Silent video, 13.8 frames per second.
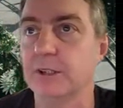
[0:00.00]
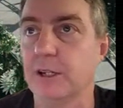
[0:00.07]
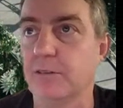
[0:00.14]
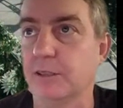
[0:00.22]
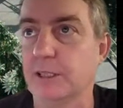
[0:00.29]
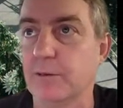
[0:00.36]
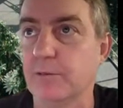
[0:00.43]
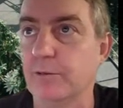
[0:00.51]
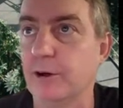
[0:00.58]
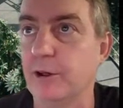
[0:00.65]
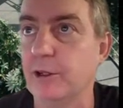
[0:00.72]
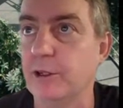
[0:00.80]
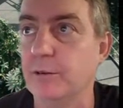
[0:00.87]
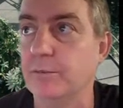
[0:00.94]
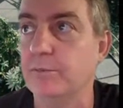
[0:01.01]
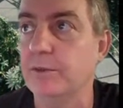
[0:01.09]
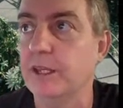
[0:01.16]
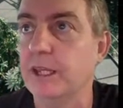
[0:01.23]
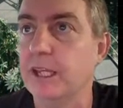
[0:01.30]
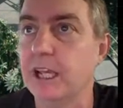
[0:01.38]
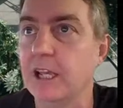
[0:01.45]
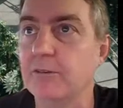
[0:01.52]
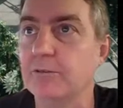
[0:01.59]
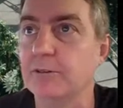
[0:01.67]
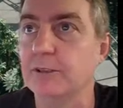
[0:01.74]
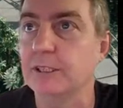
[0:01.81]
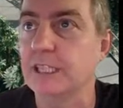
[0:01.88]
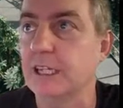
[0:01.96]
So drivers like volume,
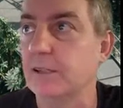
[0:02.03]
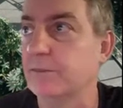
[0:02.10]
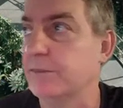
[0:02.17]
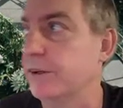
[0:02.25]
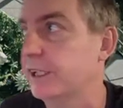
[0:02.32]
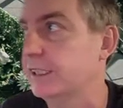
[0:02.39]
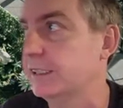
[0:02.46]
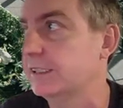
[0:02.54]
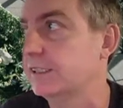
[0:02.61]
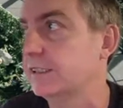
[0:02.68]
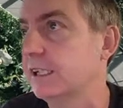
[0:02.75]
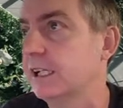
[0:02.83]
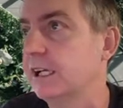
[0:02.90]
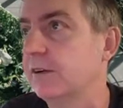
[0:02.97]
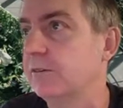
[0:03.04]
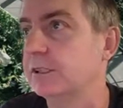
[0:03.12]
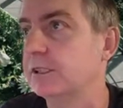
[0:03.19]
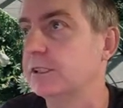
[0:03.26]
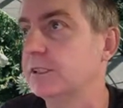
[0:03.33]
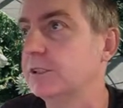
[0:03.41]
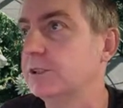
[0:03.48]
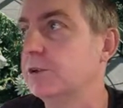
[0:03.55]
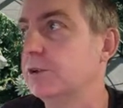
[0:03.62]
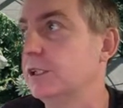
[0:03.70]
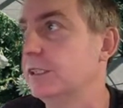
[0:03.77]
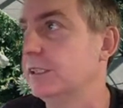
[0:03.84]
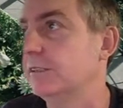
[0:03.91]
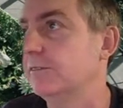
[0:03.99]
average selling price, which
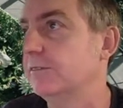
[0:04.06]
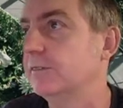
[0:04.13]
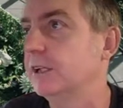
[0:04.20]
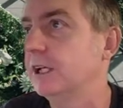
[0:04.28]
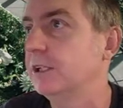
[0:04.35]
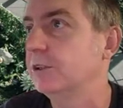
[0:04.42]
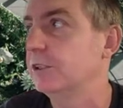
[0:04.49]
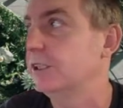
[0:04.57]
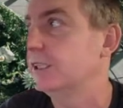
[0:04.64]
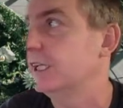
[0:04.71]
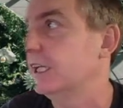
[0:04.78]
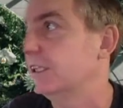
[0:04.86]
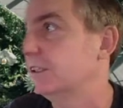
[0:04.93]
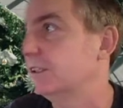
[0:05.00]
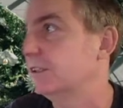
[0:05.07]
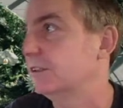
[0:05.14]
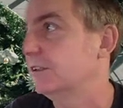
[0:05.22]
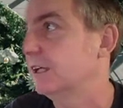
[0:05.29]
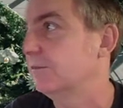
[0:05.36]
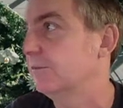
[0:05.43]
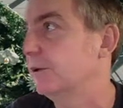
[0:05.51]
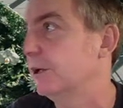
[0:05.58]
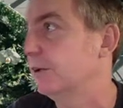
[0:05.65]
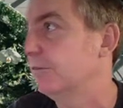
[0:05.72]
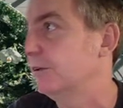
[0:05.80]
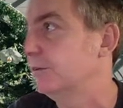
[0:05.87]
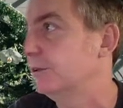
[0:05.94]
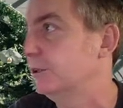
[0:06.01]
join together to create product
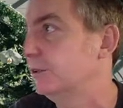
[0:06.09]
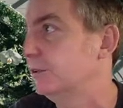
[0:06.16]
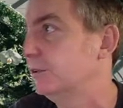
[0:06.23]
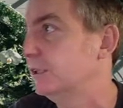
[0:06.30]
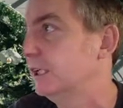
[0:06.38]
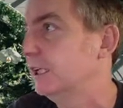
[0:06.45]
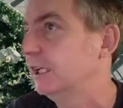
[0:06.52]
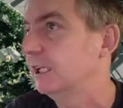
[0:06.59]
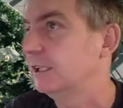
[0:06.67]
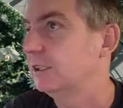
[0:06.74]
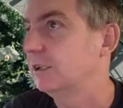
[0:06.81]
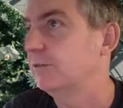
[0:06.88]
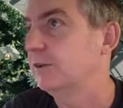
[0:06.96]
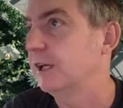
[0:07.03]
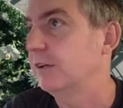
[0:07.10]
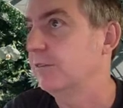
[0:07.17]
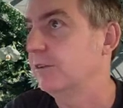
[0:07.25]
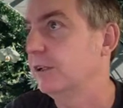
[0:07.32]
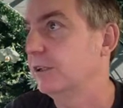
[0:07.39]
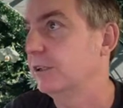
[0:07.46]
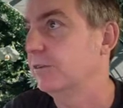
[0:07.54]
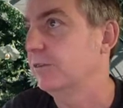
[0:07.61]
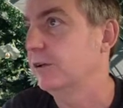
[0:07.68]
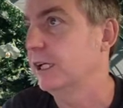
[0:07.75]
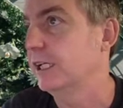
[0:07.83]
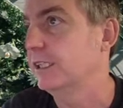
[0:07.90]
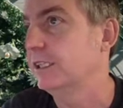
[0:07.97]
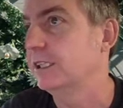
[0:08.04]
revenue. So if you have a look, if
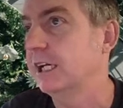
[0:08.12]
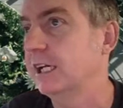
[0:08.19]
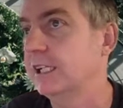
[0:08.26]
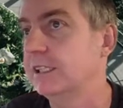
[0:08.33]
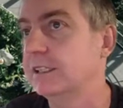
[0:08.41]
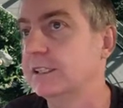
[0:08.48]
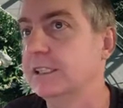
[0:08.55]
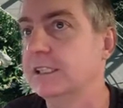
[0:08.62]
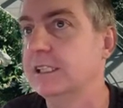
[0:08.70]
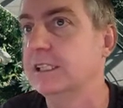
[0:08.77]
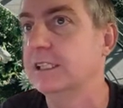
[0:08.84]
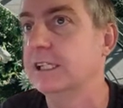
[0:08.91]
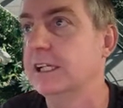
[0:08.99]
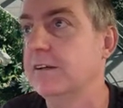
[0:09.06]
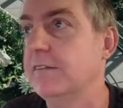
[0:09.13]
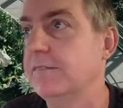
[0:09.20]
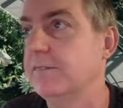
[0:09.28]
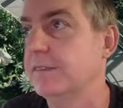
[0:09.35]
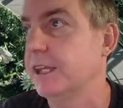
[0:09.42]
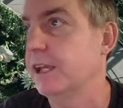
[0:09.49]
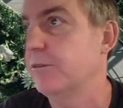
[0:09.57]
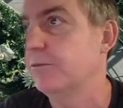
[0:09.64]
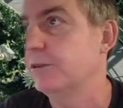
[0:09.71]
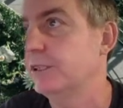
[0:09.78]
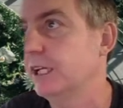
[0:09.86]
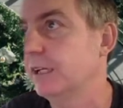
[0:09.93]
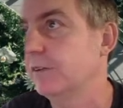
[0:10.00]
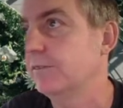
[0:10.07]
I change the average
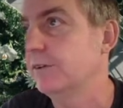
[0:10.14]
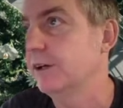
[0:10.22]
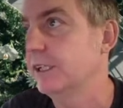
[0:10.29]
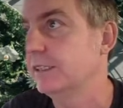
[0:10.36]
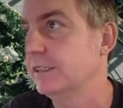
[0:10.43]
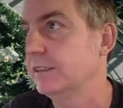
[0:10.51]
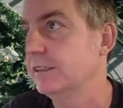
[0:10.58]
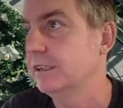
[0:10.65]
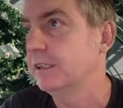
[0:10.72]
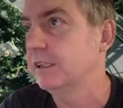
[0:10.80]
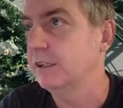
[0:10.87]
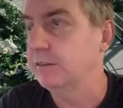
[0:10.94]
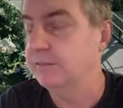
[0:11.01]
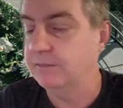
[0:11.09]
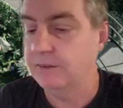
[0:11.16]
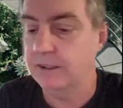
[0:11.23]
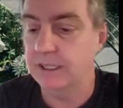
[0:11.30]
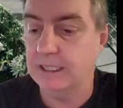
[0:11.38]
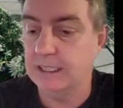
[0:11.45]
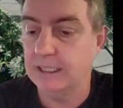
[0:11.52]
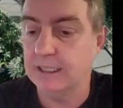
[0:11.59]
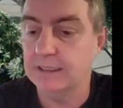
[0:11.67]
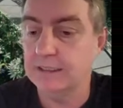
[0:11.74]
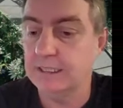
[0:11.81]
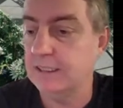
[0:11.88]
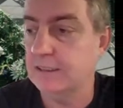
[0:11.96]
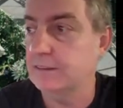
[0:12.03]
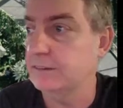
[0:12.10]
selling price by
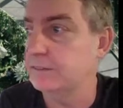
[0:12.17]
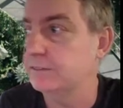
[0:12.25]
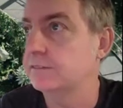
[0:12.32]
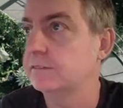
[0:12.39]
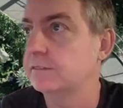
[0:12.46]
10,